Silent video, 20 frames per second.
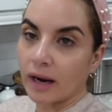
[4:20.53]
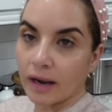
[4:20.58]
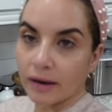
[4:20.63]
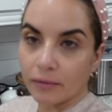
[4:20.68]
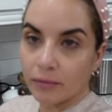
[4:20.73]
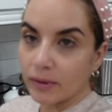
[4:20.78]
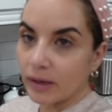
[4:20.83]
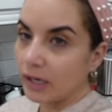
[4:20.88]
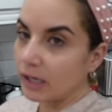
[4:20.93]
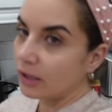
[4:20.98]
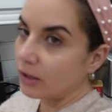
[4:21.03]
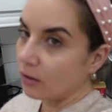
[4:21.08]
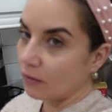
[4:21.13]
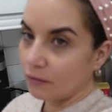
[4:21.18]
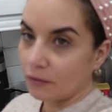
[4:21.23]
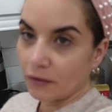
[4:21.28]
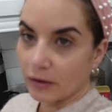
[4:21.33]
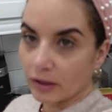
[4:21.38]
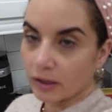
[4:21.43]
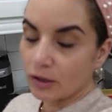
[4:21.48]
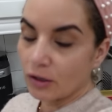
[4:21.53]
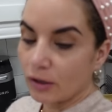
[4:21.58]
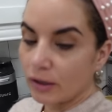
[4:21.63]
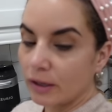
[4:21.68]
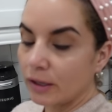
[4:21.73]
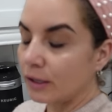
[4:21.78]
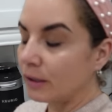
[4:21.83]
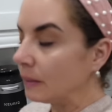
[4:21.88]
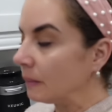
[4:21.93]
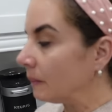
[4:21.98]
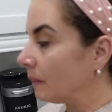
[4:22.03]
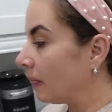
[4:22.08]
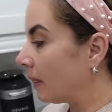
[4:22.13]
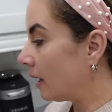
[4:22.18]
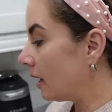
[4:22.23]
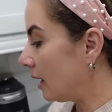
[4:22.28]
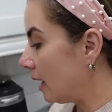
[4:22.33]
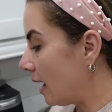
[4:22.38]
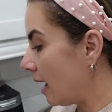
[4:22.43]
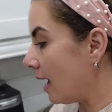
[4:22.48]
I really don't feel good
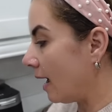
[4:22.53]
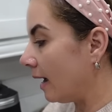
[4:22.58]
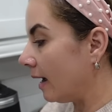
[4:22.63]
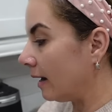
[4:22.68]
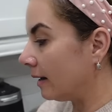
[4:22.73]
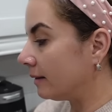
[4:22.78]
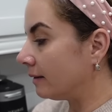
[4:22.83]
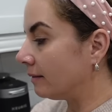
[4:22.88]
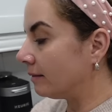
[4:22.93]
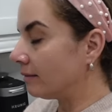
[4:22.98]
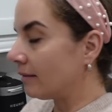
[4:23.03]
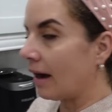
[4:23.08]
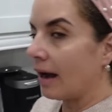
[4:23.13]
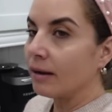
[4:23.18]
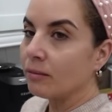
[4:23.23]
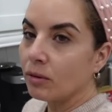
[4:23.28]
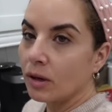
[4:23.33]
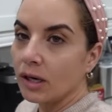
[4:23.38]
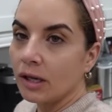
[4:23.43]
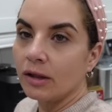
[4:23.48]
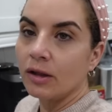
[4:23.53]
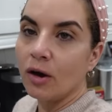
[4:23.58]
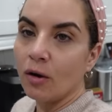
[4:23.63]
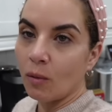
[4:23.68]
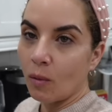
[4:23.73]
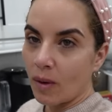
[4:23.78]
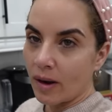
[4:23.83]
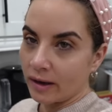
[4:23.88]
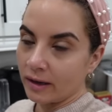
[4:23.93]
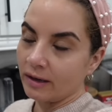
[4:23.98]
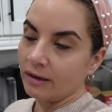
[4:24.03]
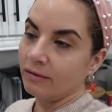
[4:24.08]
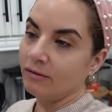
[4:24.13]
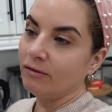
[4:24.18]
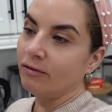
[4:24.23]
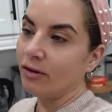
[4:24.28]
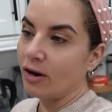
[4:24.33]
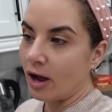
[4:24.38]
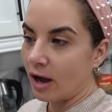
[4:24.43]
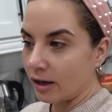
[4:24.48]
and I really don't want
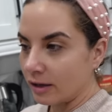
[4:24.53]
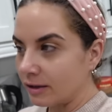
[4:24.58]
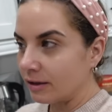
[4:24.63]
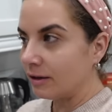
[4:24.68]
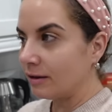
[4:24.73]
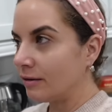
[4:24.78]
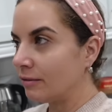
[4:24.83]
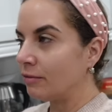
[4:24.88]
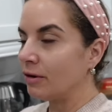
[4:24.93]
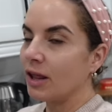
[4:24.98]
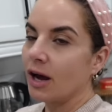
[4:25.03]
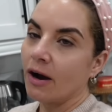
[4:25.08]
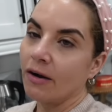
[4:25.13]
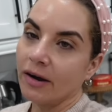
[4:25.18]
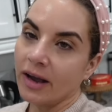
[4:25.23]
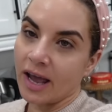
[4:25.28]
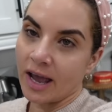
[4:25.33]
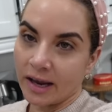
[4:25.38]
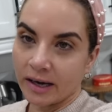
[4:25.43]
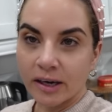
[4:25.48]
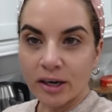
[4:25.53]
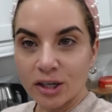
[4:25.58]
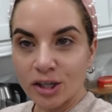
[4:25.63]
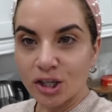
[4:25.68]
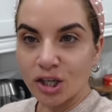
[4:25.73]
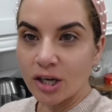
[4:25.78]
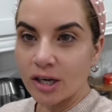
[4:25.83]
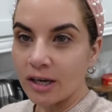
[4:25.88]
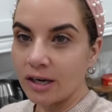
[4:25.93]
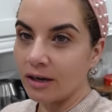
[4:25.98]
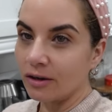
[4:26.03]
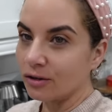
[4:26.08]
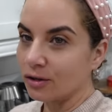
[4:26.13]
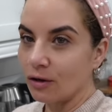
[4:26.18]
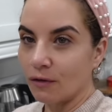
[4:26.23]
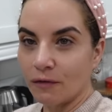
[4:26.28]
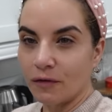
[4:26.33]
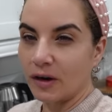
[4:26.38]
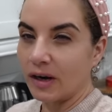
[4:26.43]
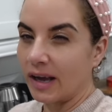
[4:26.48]
vlog without energy or
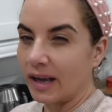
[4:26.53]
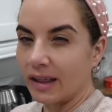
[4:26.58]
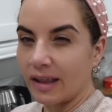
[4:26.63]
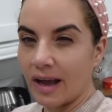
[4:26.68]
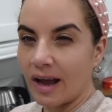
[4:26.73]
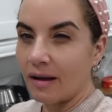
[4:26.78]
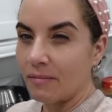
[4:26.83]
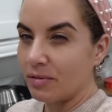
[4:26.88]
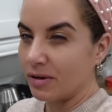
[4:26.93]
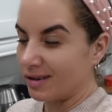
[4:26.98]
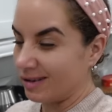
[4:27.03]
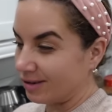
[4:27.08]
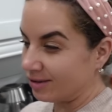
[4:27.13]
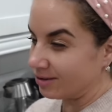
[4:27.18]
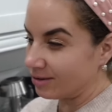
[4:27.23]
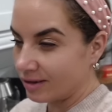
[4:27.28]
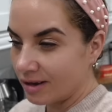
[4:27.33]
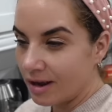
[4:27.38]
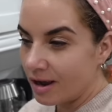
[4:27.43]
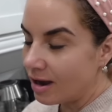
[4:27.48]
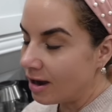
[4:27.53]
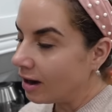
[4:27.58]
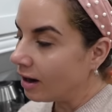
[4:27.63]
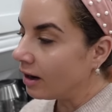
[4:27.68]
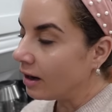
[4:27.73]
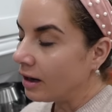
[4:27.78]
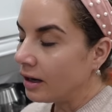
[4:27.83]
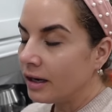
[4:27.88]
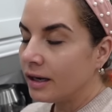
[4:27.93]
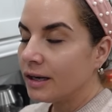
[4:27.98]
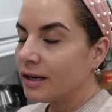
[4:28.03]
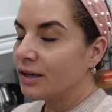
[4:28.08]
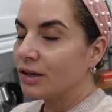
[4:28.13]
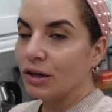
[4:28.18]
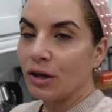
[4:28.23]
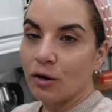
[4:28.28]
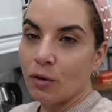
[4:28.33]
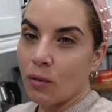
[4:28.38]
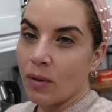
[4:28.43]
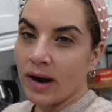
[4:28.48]
something like that because
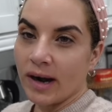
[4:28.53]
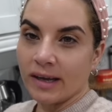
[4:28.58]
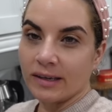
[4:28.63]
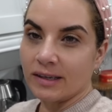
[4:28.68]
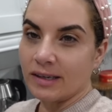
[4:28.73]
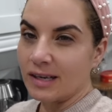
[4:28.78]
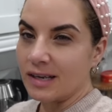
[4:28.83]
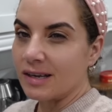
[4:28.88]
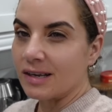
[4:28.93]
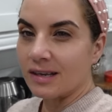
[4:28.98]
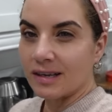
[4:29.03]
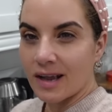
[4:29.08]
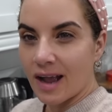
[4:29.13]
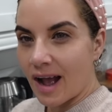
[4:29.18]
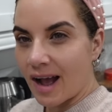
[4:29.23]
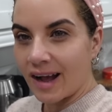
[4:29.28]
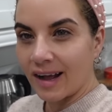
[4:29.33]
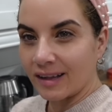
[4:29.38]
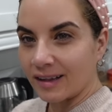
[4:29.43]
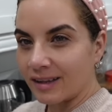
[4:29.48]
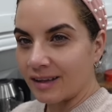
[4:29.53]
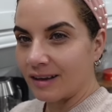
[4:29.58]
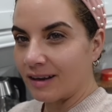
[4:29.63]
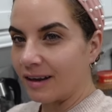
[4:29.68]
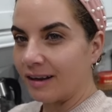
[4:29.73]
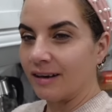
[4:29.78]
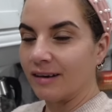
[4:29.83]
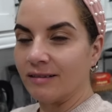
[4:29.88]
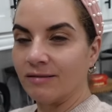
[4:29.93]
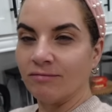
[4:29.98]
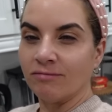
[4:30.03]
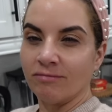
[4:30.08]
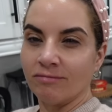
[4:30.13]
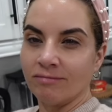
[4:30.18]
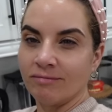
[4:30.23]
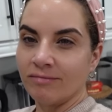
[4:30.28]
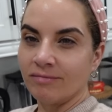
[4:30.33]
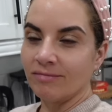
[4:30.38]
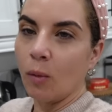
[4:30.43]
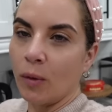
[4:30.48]
you don't want to see sad
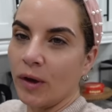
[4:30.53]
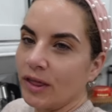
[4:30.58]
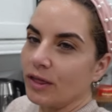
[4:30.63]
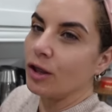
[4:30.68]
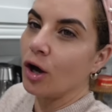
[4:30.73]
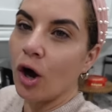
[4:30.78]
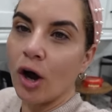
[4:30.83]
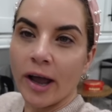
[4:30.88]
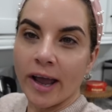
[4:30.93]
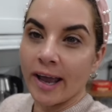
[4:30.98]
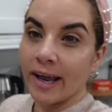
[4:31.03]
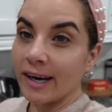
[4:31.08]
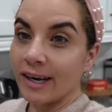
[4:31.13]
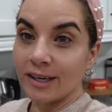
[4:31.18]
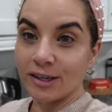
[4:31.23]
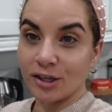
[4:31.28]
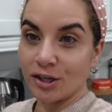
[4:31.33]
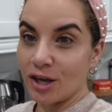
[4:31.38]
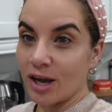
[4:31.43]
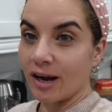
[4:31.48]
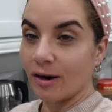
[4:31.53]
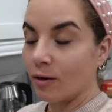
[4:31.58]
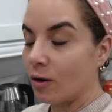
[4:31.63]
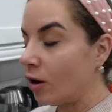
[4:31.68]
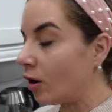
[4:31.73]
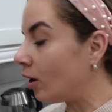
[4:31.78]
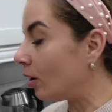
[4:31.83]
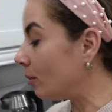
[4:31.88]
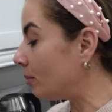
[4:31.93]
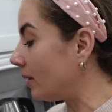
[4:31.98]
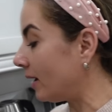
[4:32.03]
and with no energy at all.